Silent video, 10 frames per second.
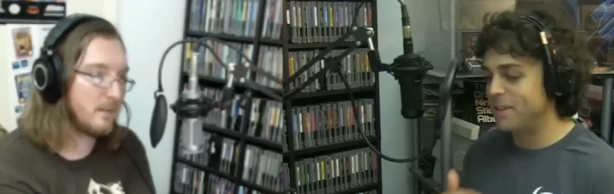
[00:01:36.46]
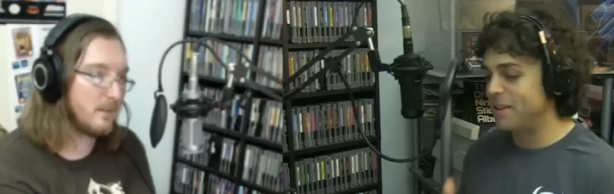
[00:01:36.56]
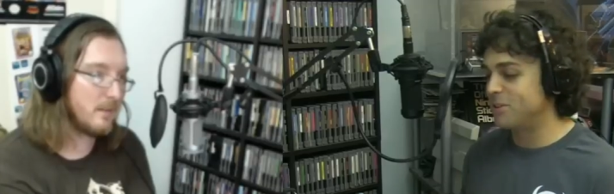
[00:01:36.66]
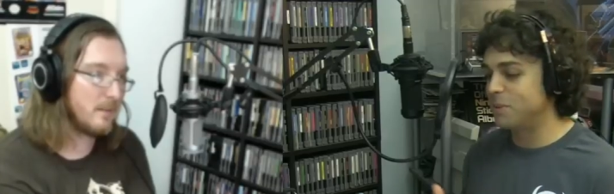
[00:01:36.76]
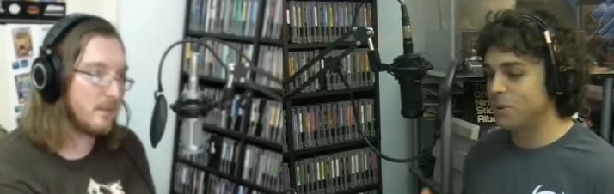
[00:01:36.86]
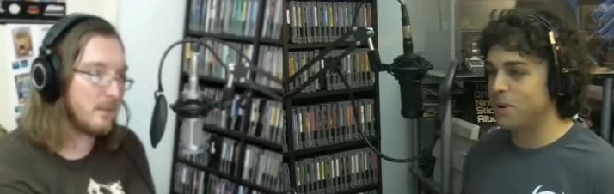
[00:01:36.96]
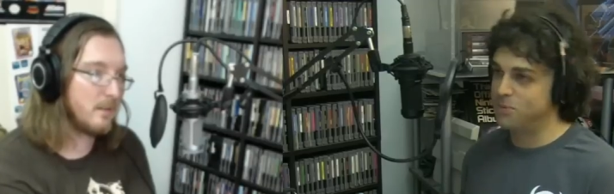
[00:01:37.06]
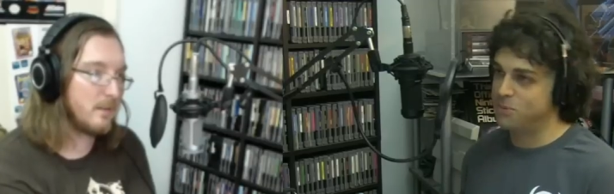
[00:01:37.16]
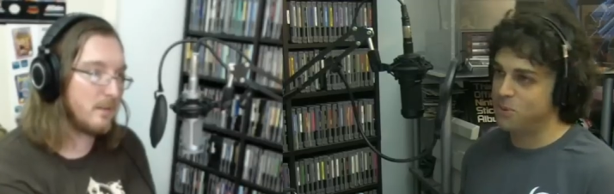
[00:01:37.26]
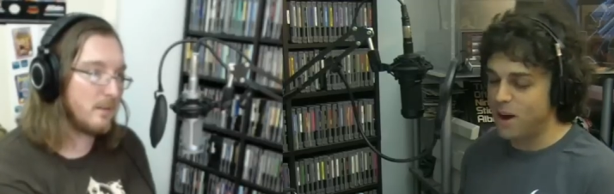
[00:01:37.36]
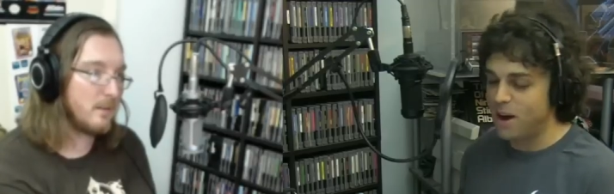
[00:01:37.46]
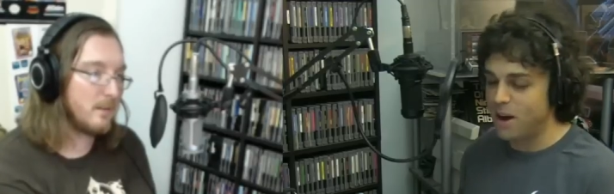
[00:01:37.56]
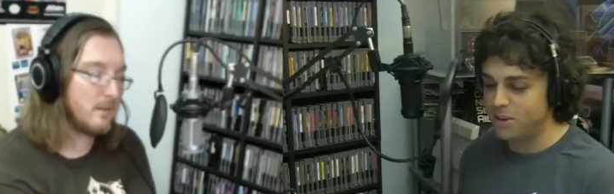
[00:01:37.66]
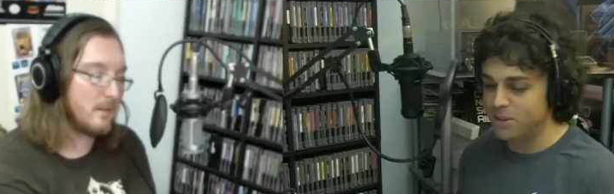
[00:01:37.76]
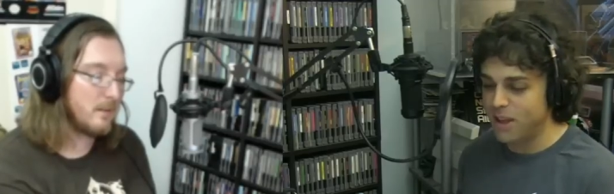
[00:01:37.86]
Speaker 1: This has been going on for a
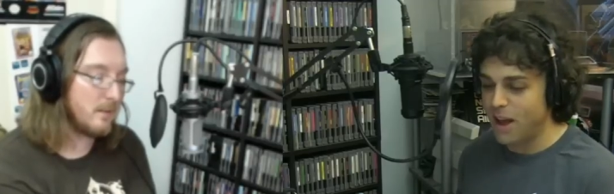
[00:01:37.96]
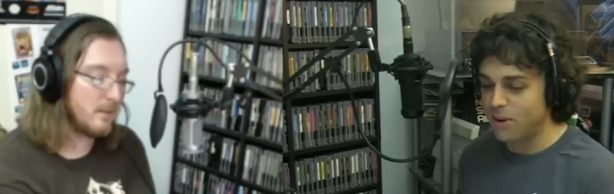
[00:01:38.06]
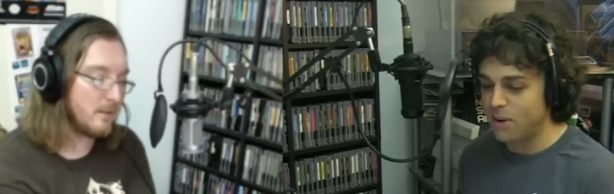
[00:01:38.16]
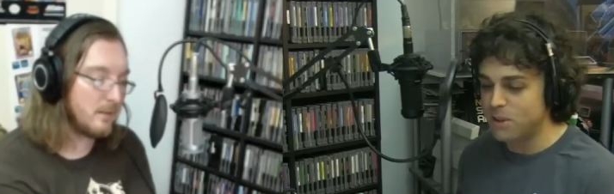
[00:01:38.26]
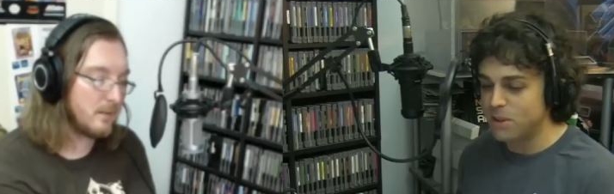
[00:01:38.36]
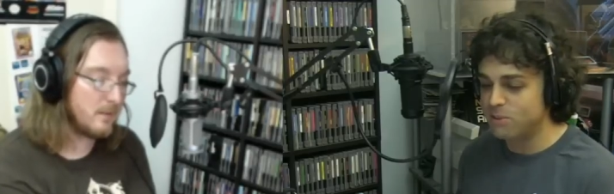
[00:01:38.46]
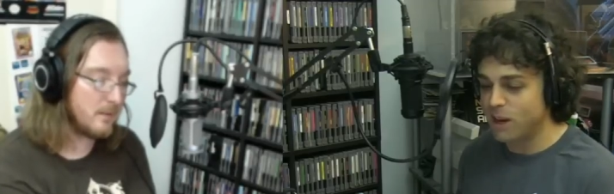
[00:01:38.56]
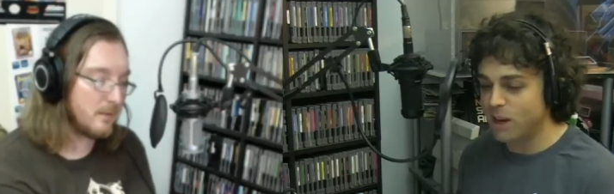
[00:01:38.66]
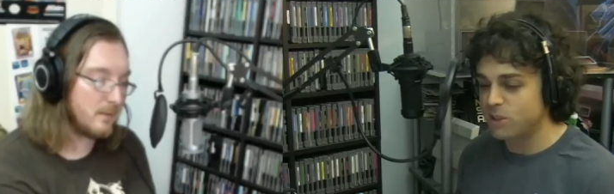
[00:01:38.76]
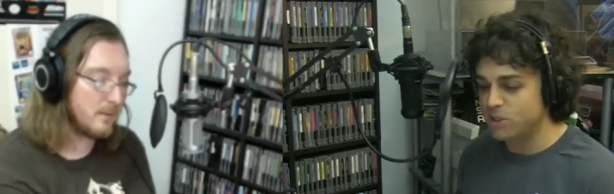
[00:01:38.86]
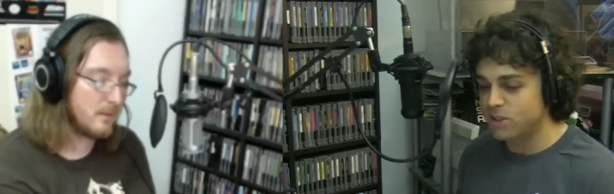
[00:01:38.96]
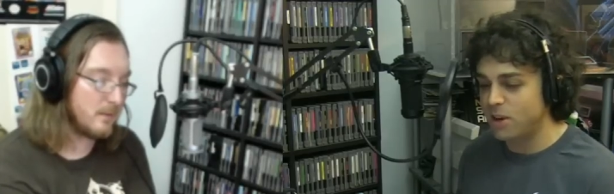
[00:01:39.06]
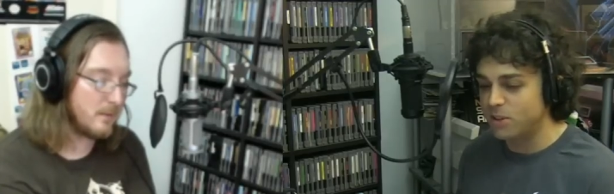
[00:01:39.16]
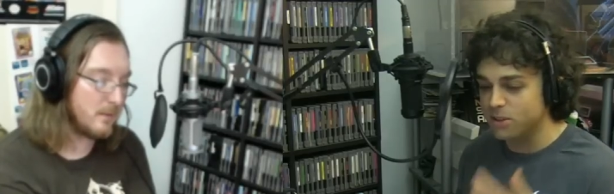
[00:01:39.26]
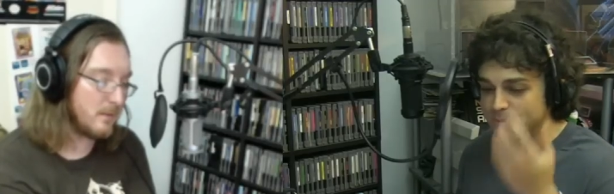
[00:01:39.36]
while now, but it was actually
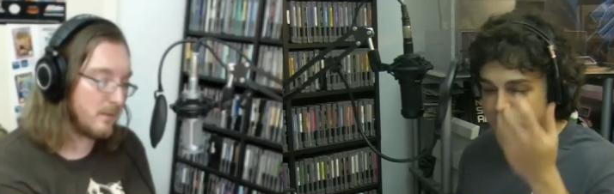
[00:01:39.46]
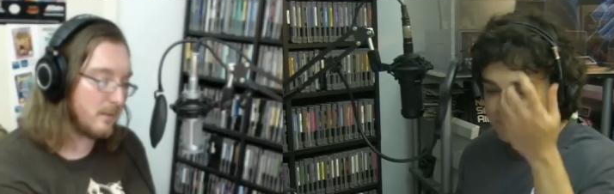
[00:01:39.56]
settled.